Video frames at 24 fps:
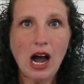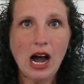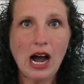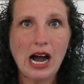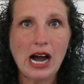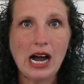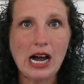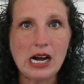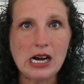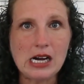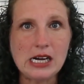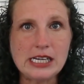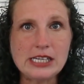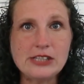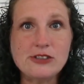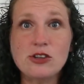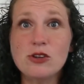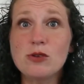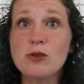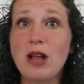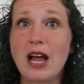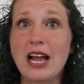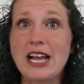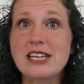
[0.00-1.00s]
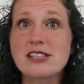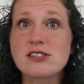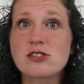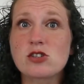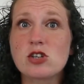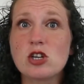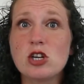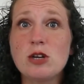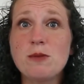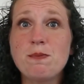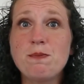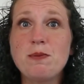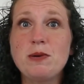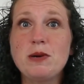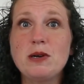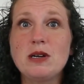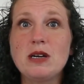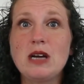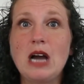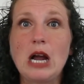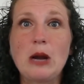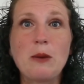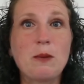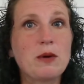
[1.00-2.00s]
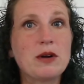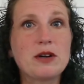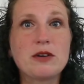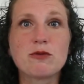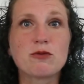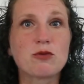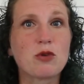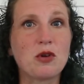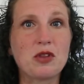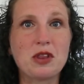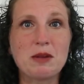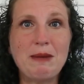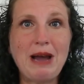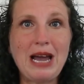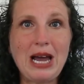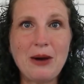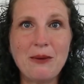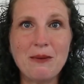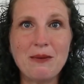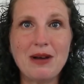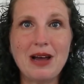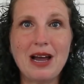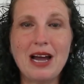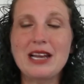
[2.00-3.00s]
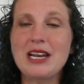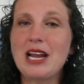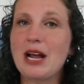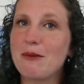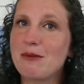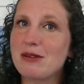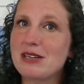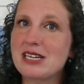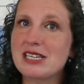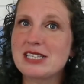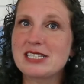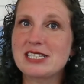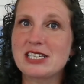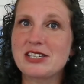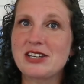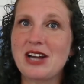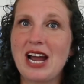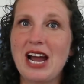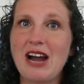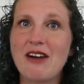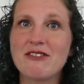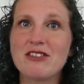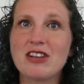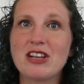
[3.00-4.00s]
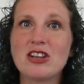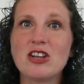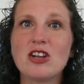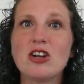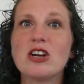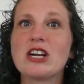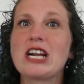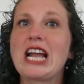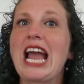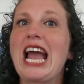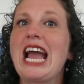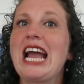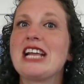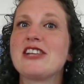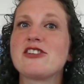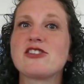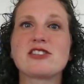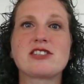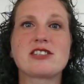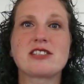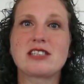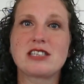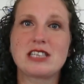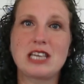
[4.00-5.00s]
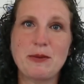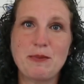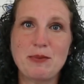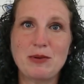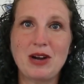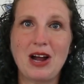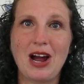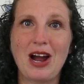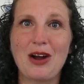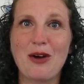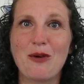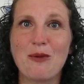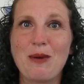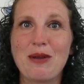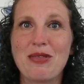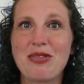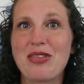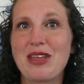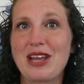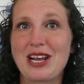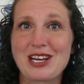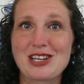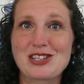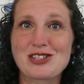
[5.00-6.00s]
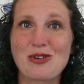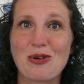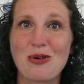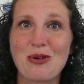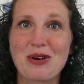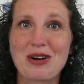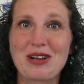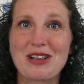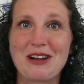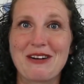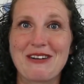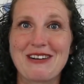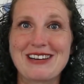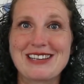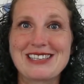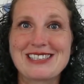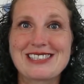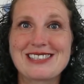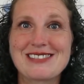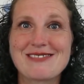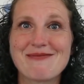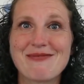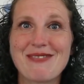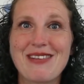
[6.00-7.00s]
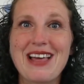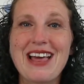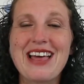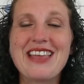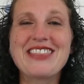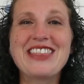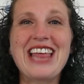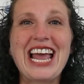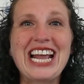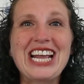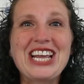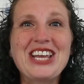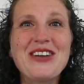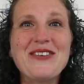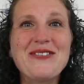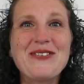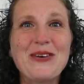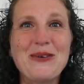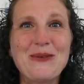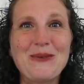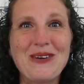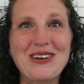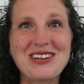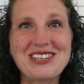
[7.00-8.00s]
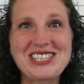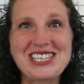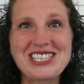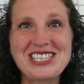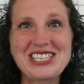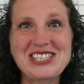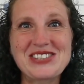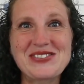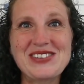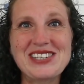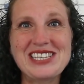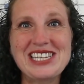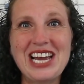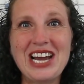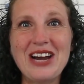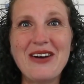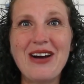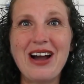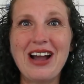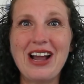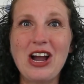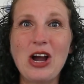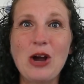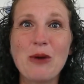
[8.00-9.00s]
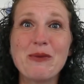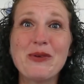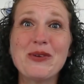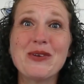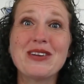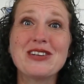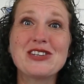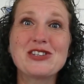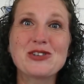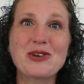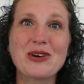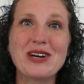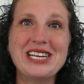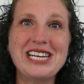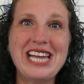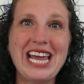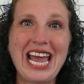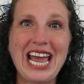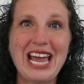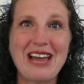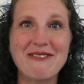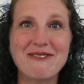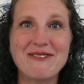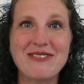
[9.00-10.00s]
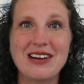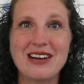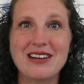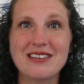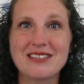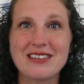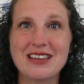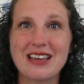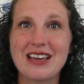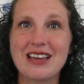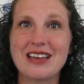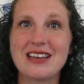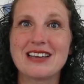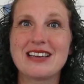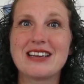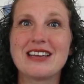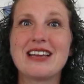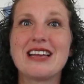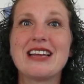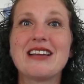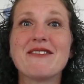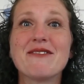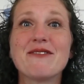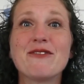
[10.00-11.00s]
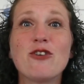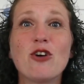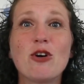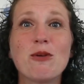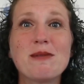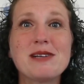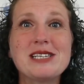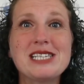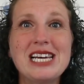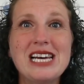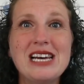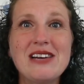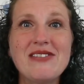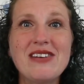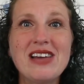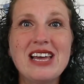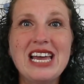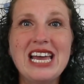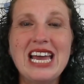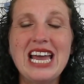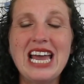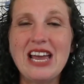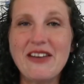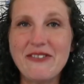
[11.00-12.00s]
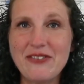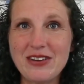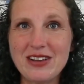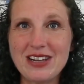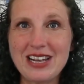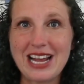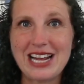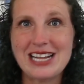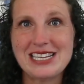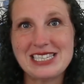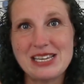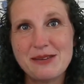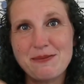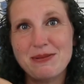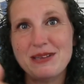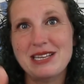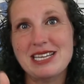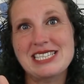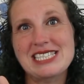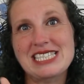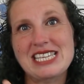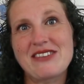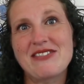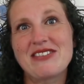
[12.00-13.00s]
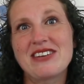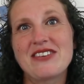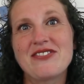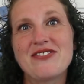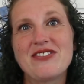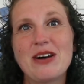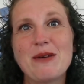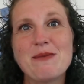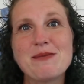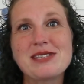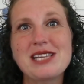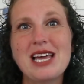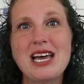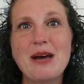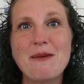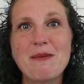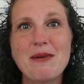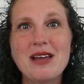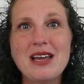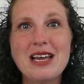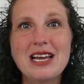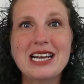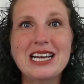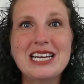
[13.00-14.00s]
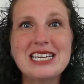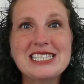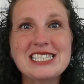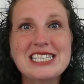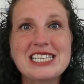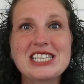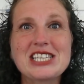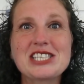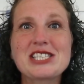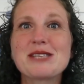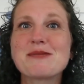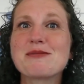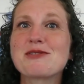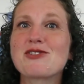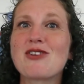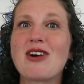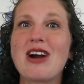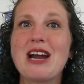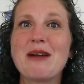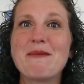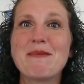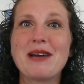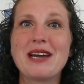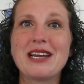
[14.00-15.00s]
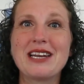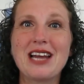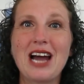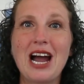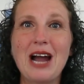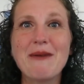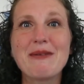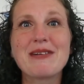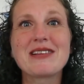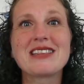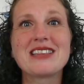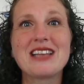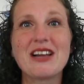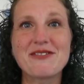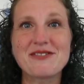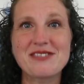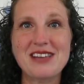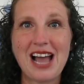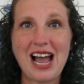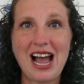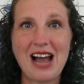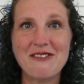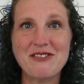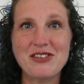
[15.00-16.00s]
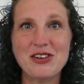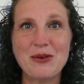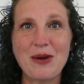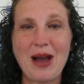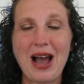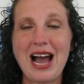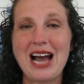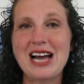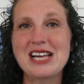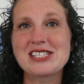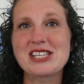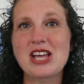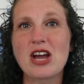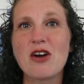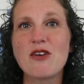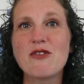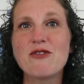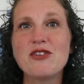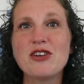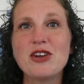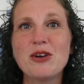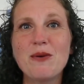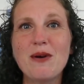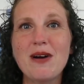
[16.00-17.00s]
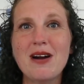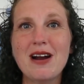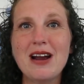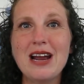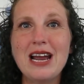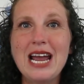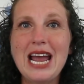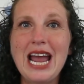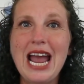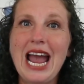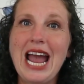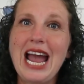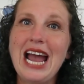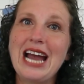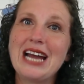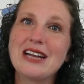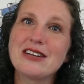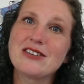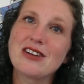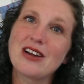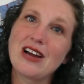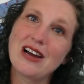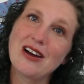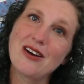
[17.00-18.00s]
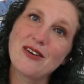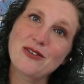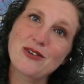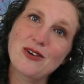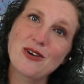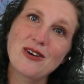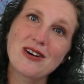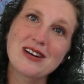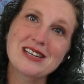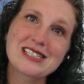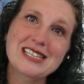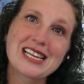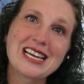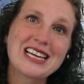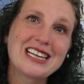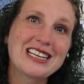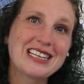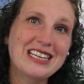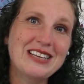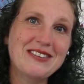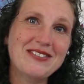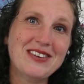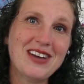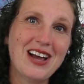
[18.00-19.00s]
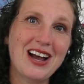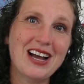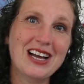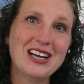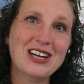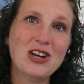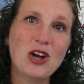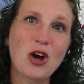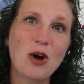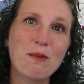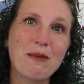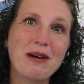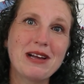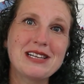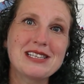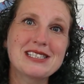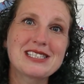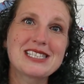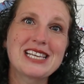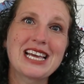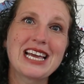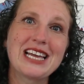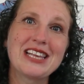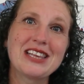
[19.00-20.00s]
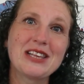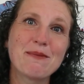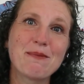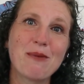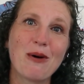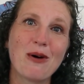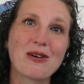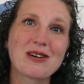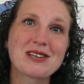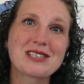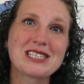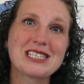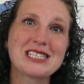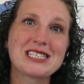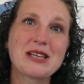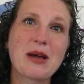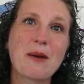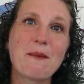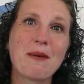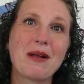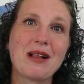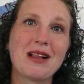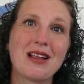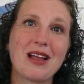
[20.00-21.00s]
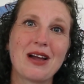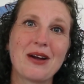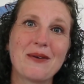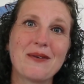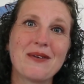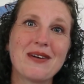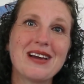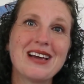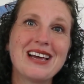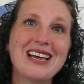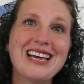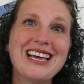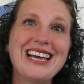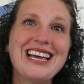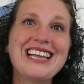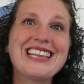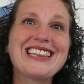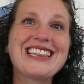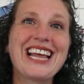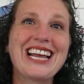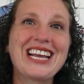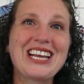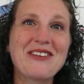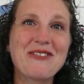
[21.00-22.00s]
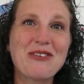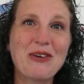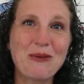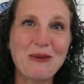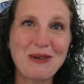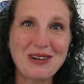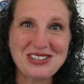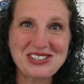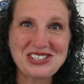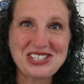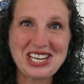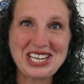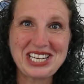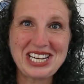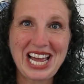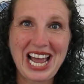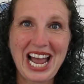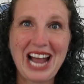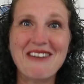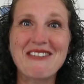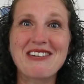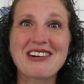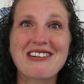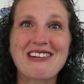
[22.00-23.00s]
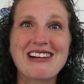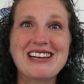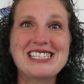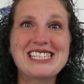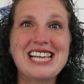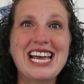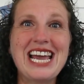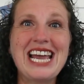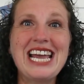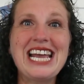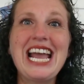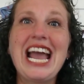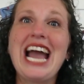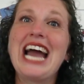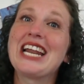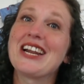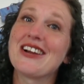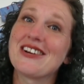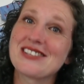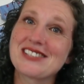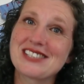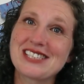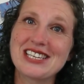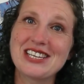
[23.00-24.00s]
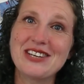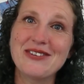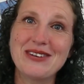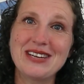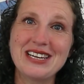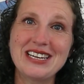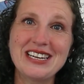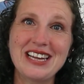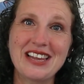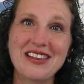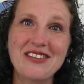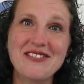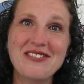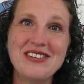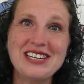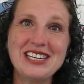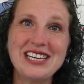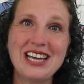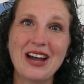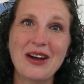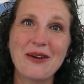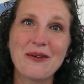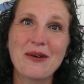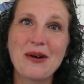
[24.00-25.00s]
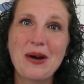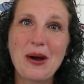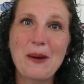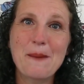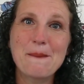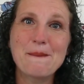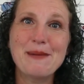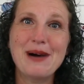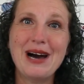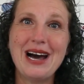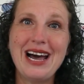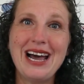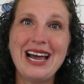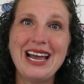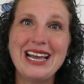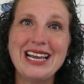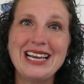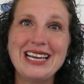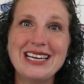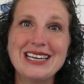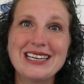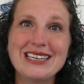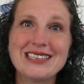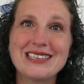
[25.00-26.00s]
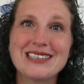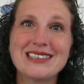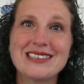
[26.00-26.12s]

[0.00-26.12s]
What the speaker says: I do like Scoop. I wouldn't rule them out, and I would consider having a look, and just keep an eye on one thing that's going on clearance. Thank you for watching this video. I hope you enjoyed it and found it informative. If you liked it, please give it a thumbs up. Consider subscribing. I would love to have you as a viewer. And of course, leave kind comments in the boxes below. Thank you for watching. Have a great day, and I'll see you in another video. Bye.